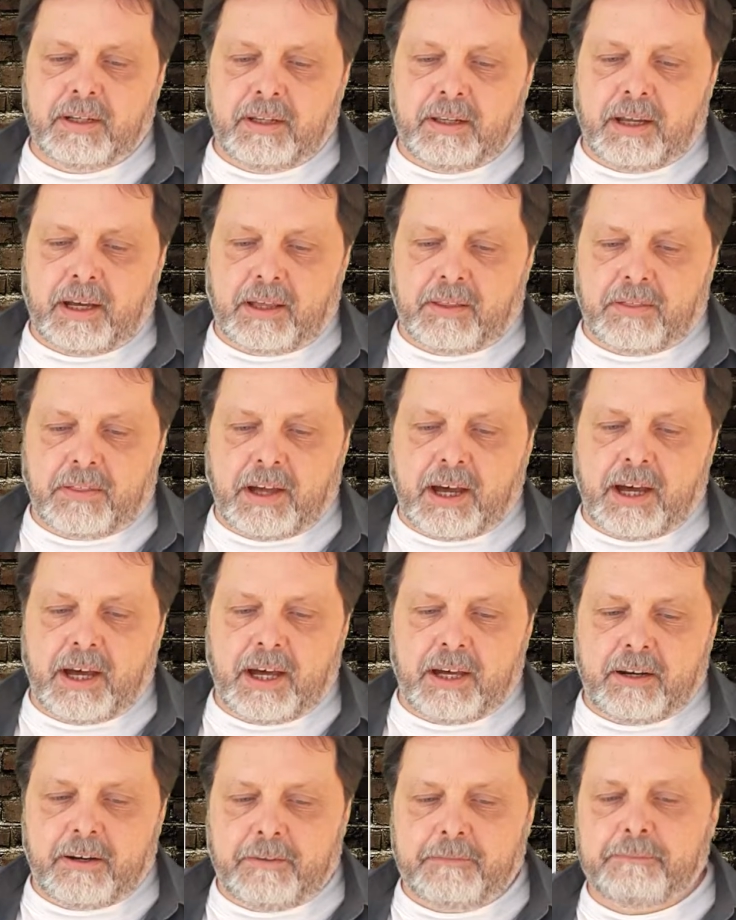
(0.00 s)
like
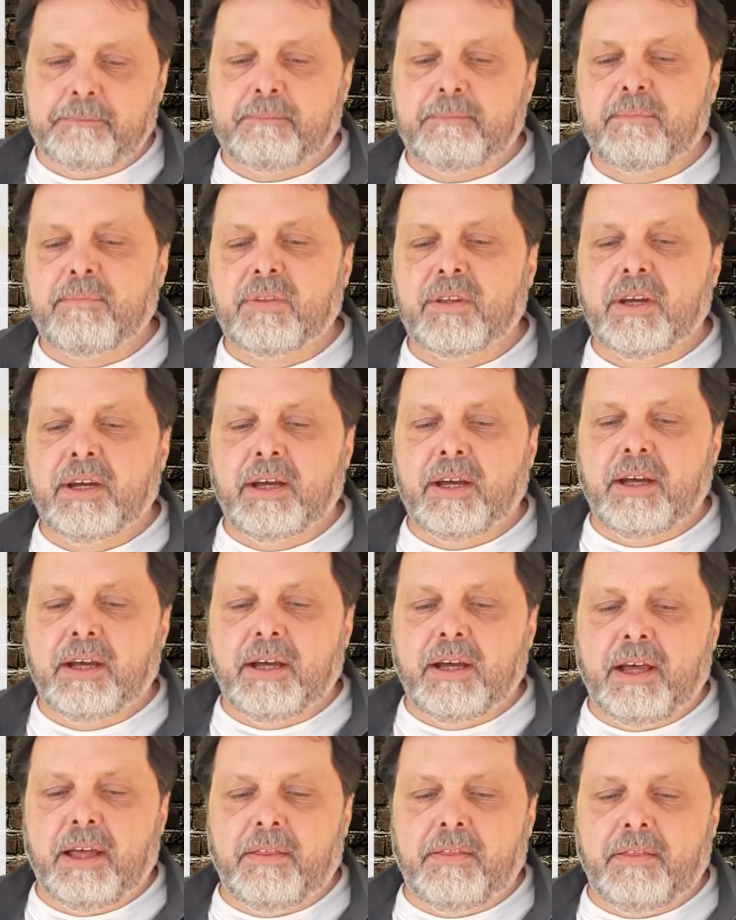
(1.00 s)
that,
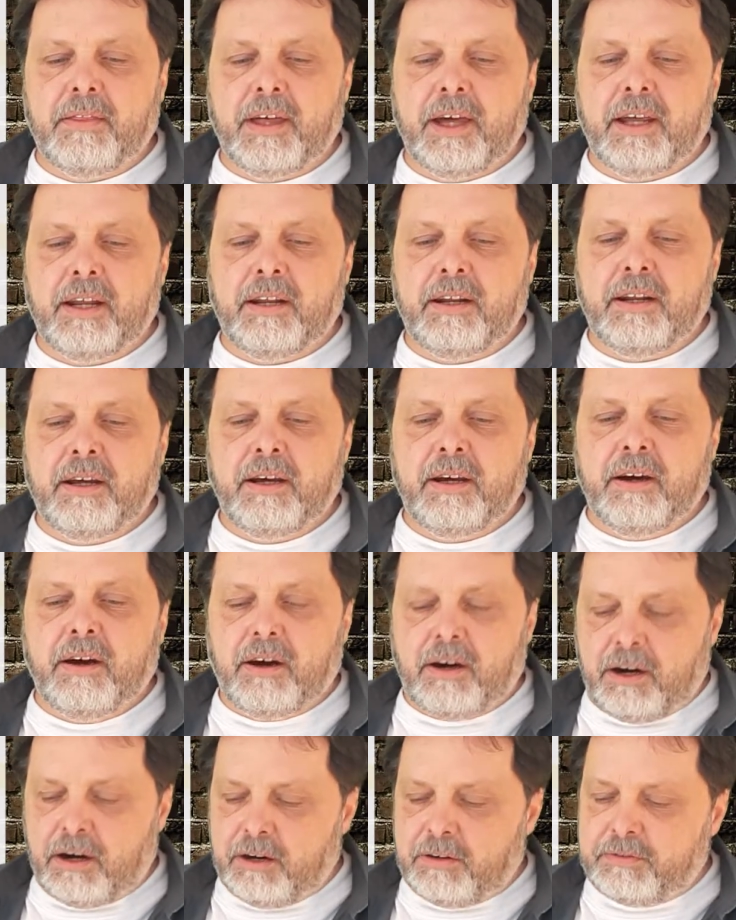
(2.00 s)
and then
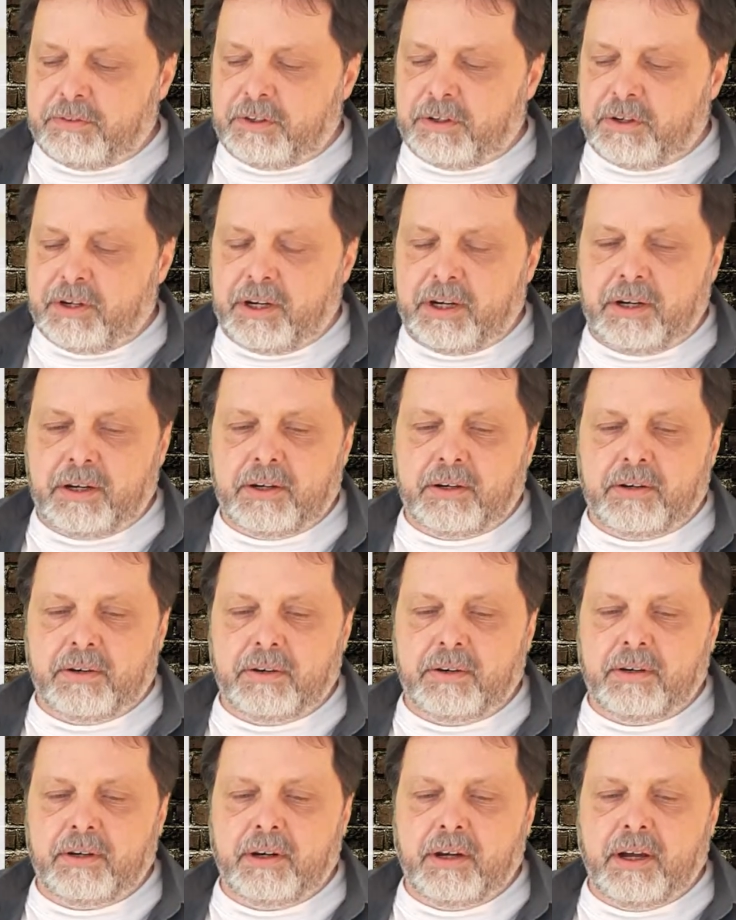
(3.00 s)
after
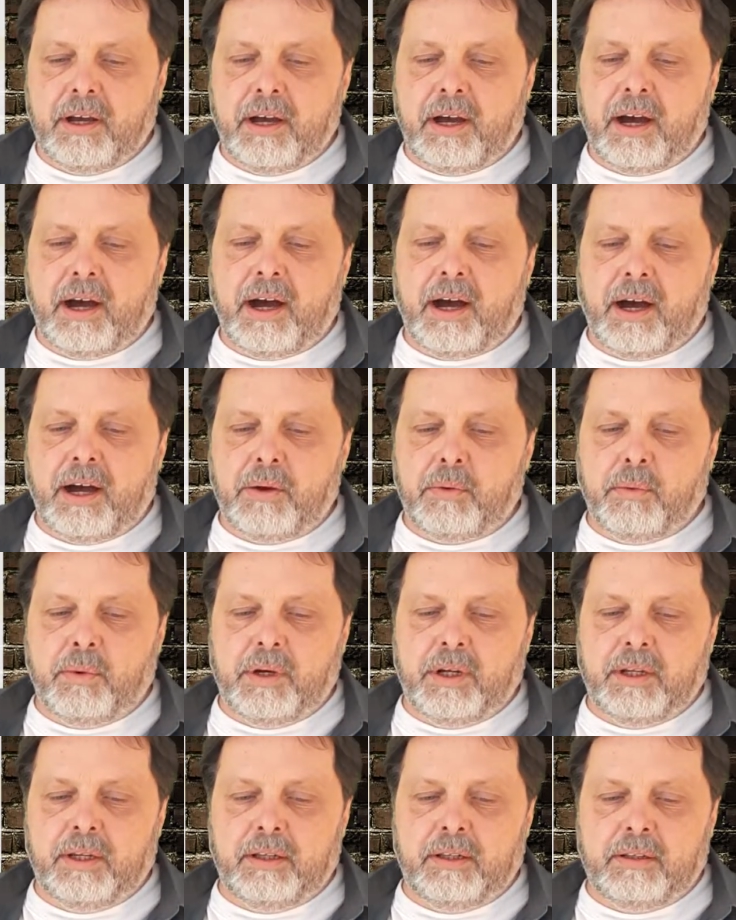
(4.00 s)
here I
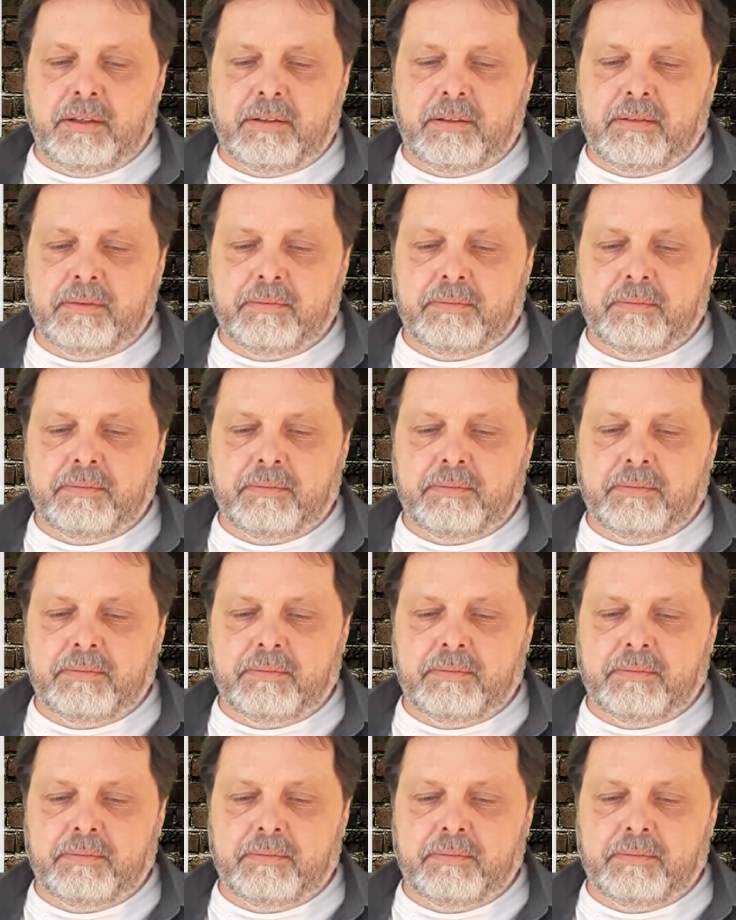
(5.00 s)
will